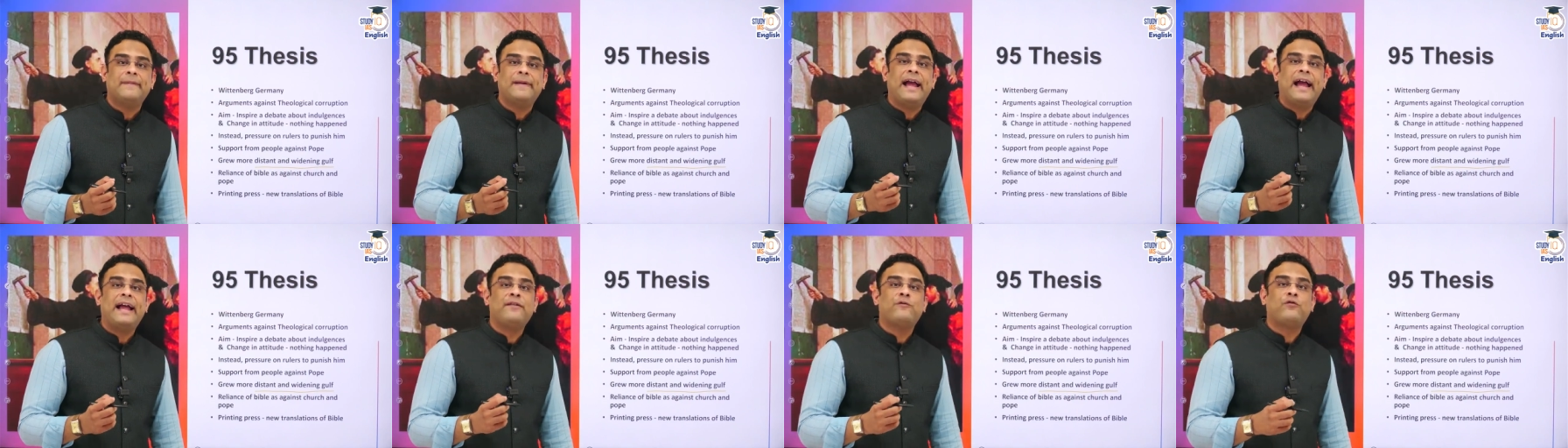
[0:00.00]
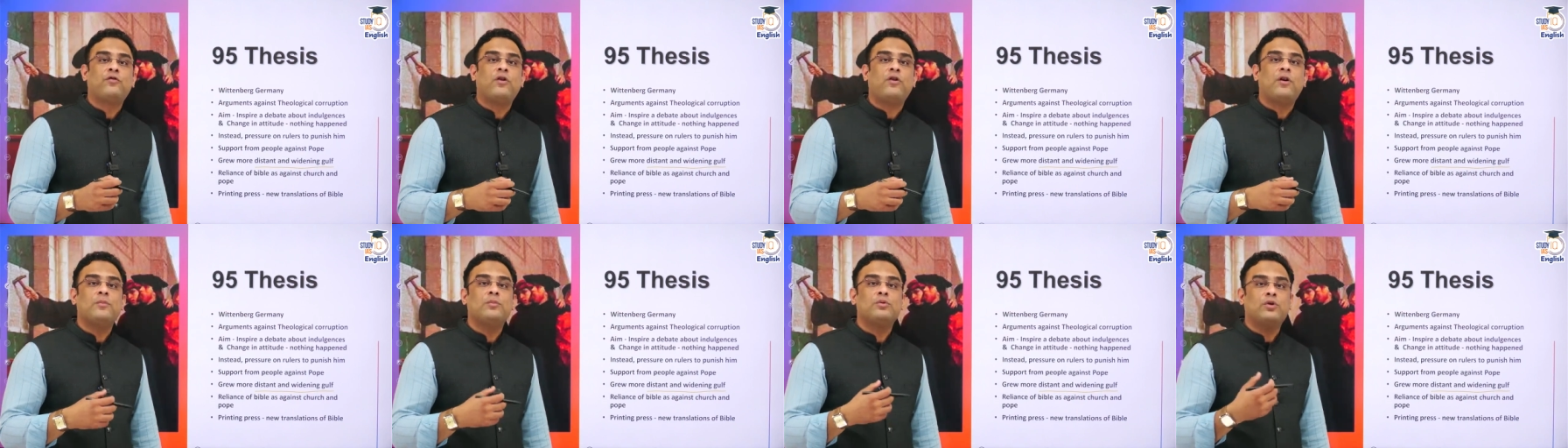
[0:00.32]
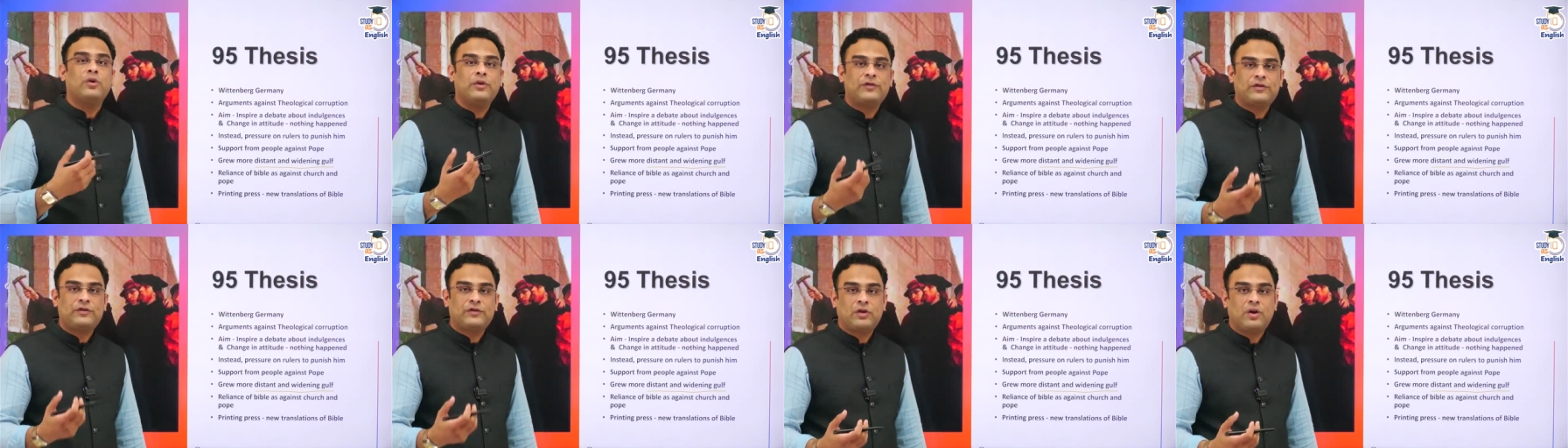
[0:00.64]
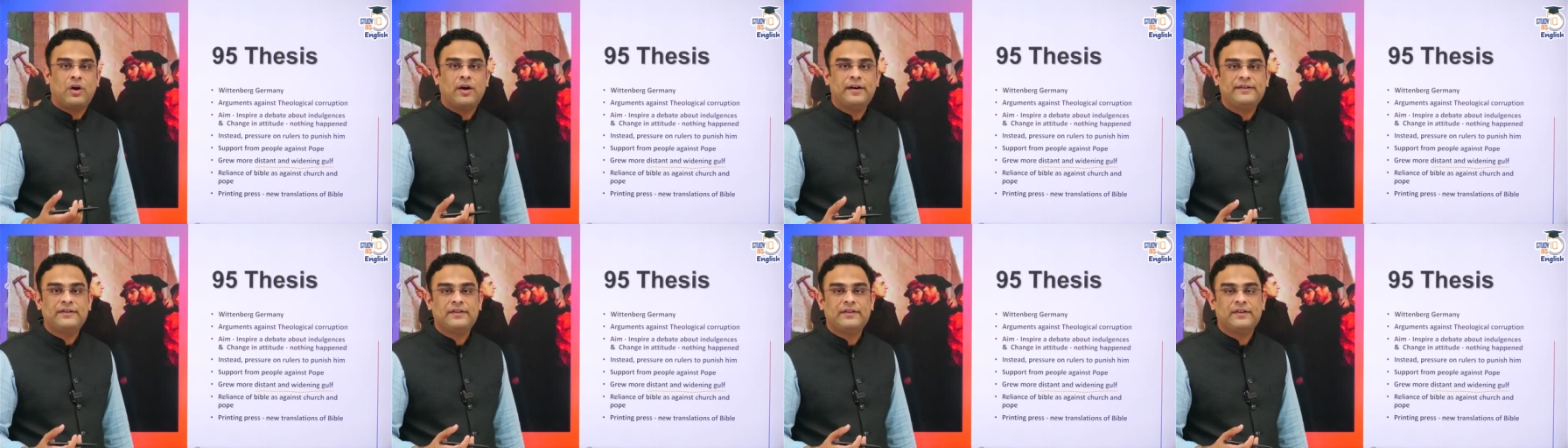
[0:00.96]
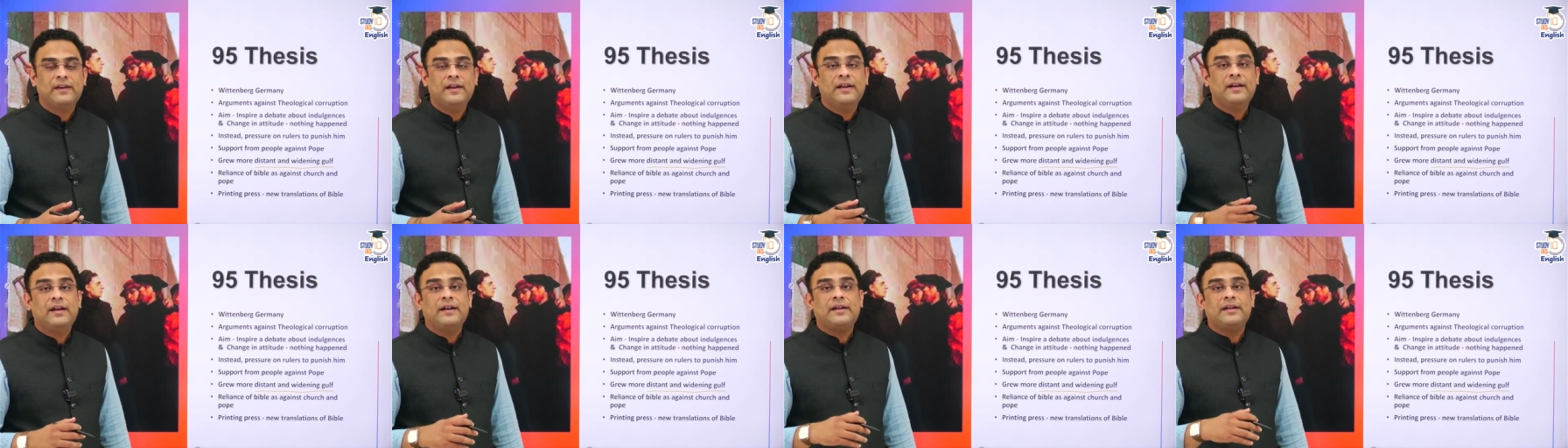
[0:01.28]
and from those
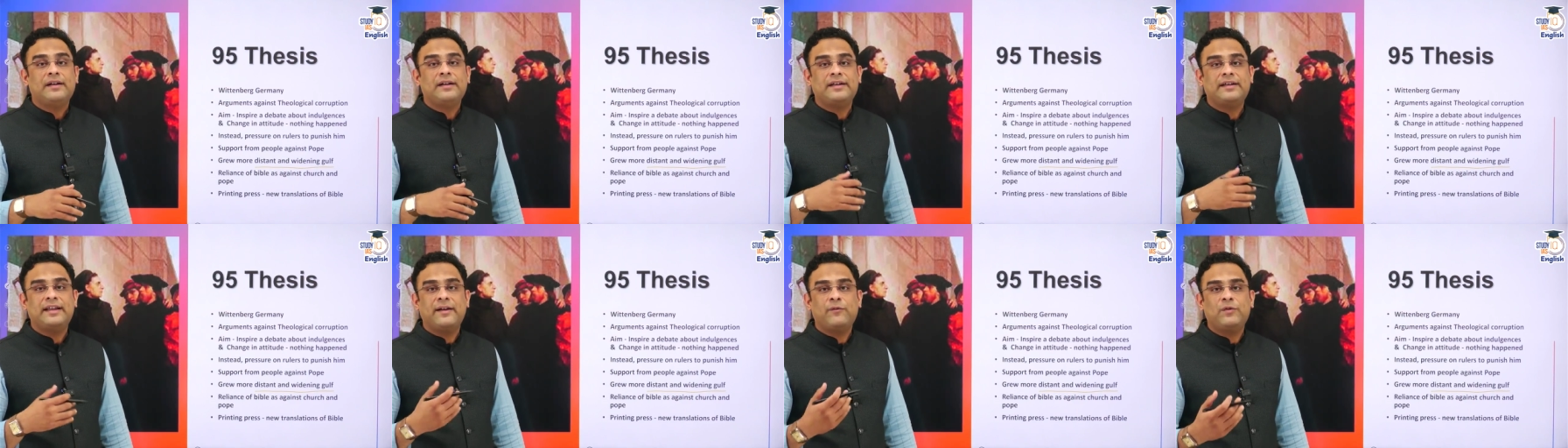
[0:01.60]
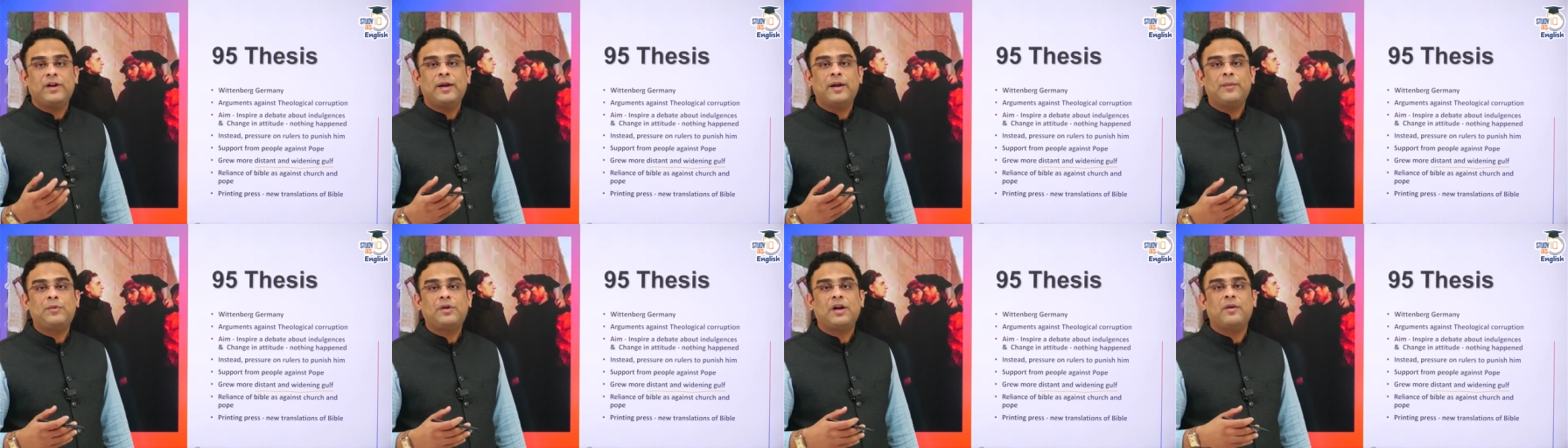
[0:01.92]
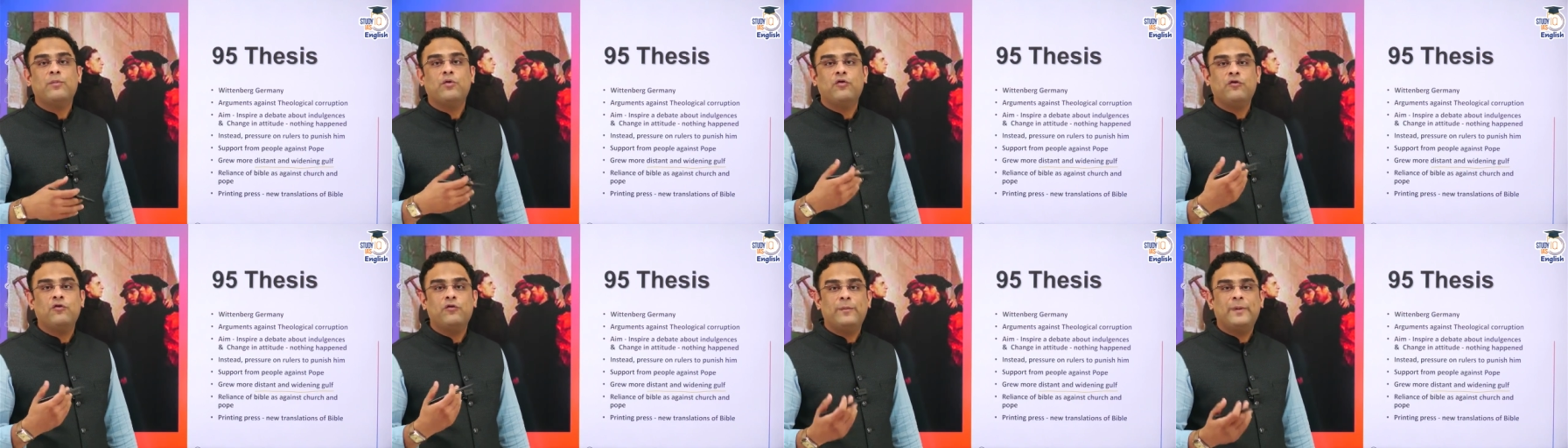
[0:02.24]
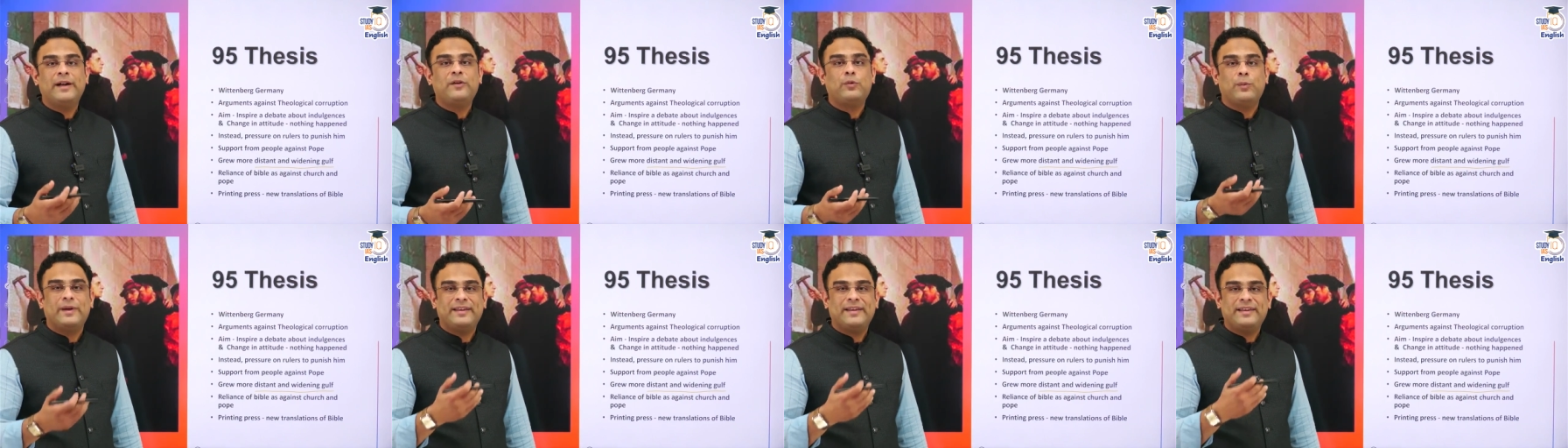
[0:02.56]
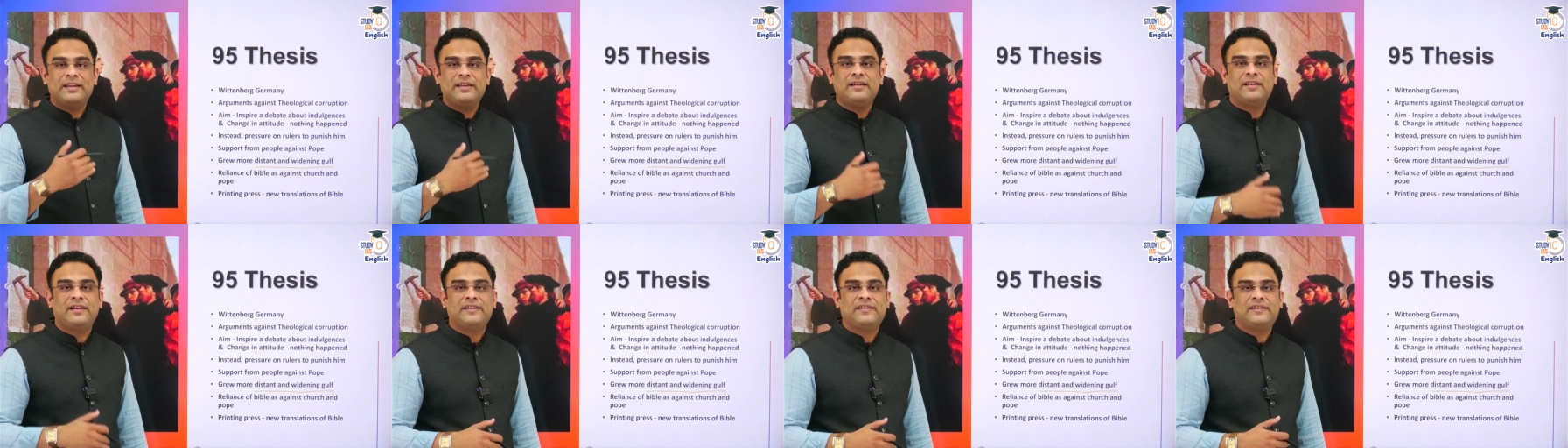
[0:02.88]
thoughts developed a movement
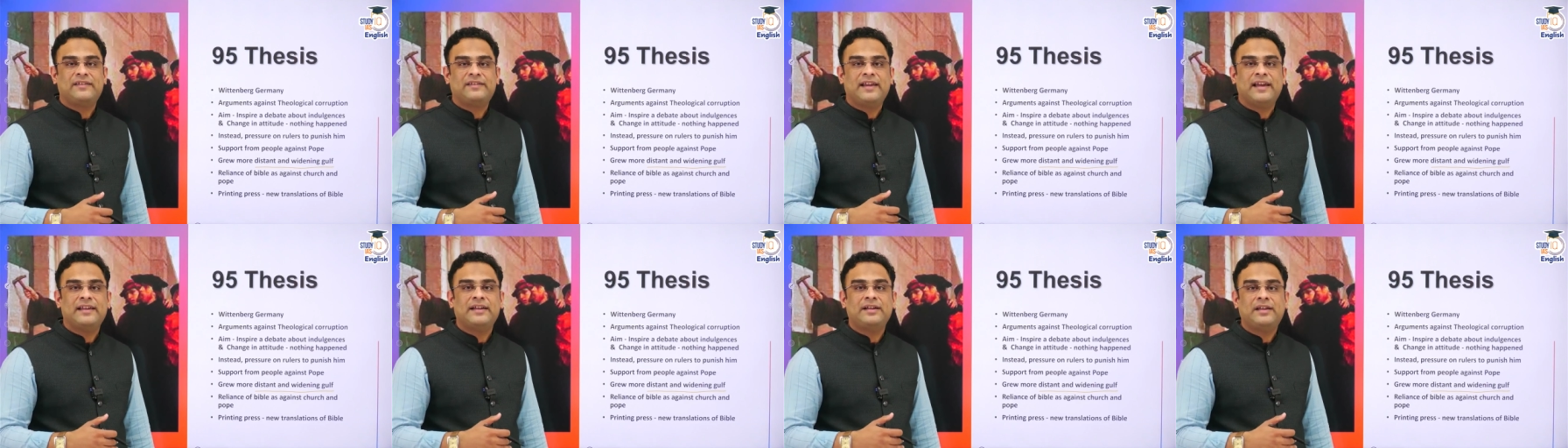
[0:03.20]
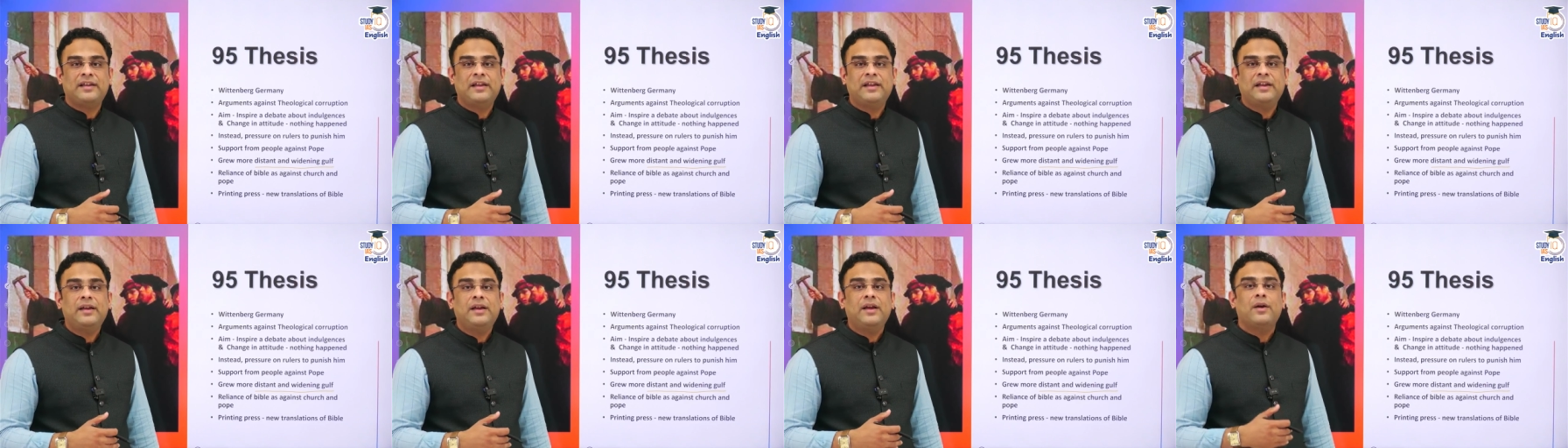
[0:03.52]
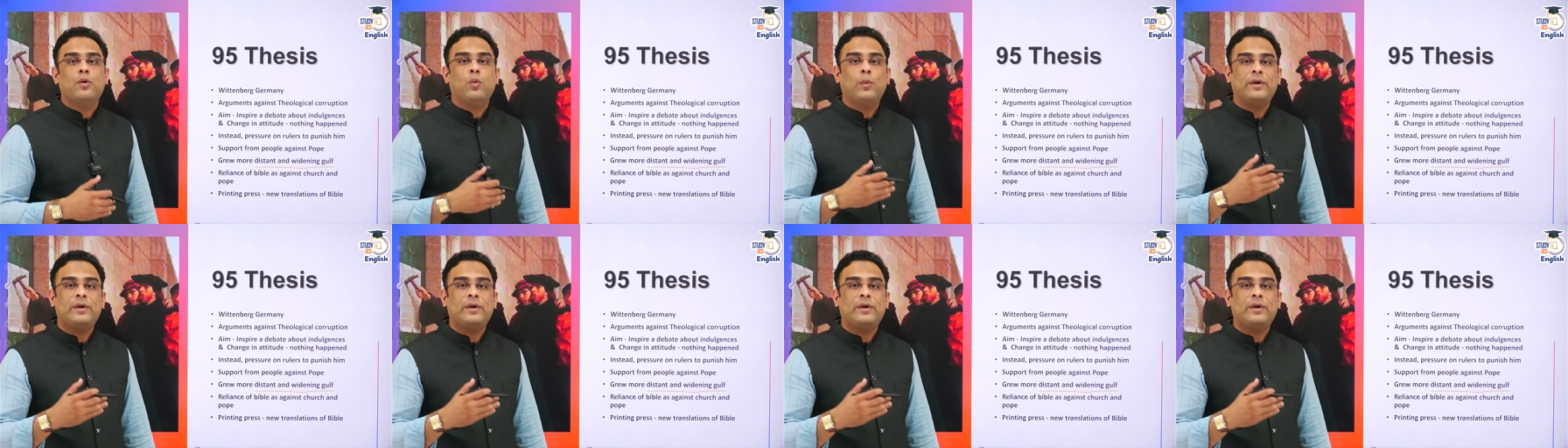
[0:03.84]
within Christianity